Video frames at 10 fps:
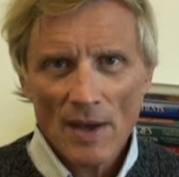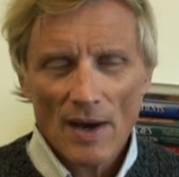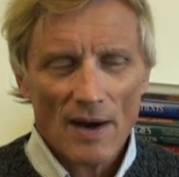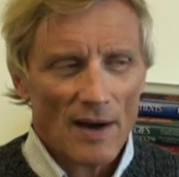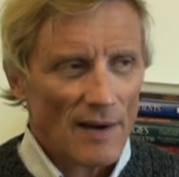
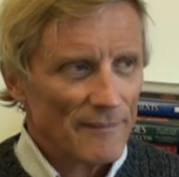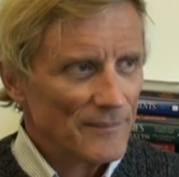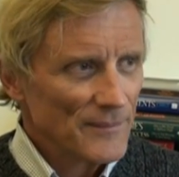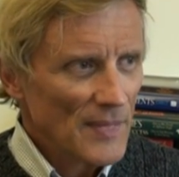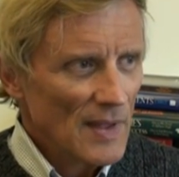
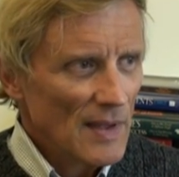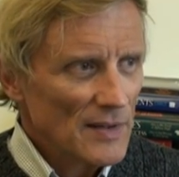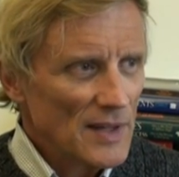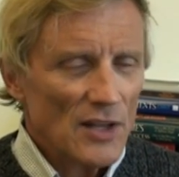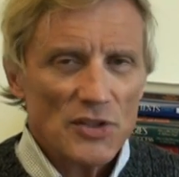um,
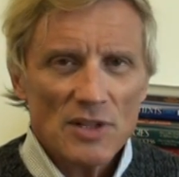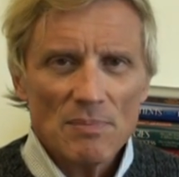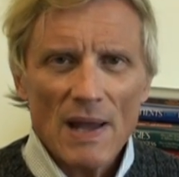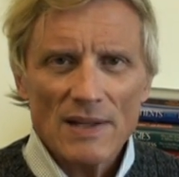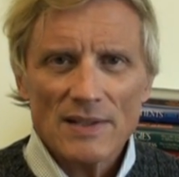Nelson
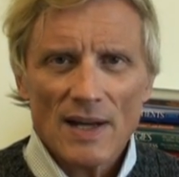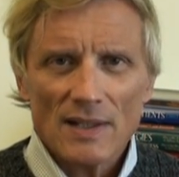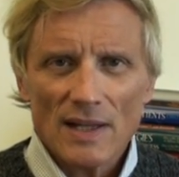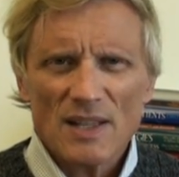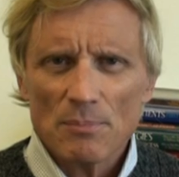
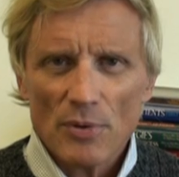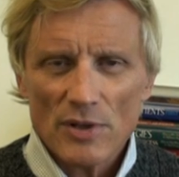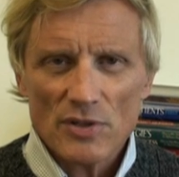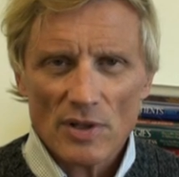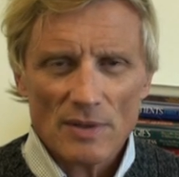Mandela in
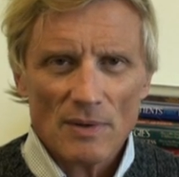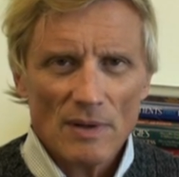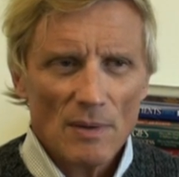prison,